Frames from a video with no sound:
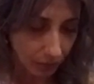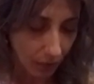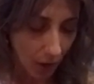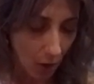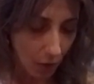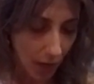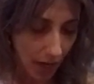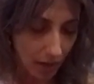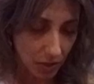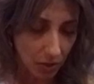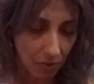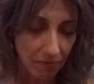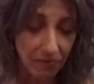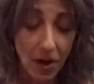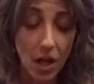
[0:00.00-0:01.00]
Okay,
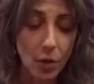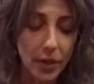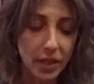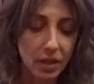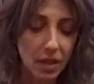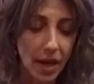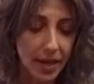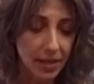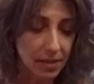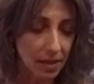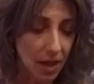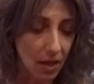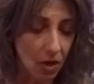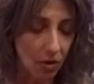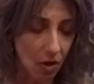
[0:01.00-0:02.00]
so following the Lion's
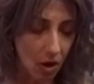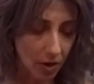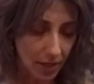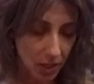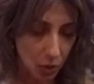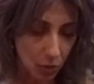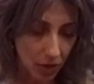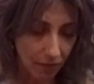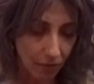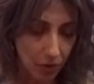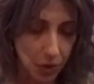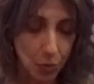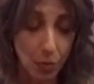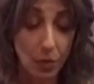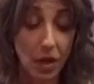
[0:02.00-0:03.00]
Gate on August
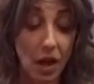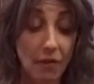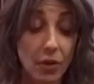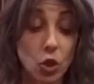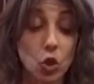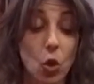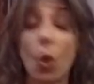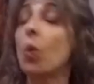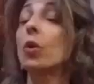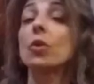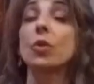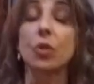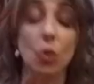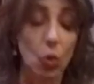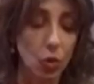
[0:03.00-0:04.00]
21st, we will have a total
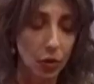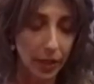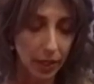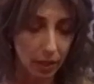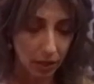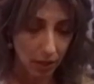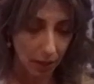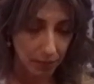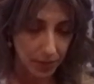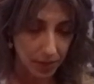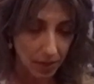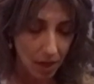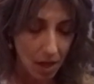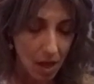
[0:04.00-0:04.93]
solar eclipse.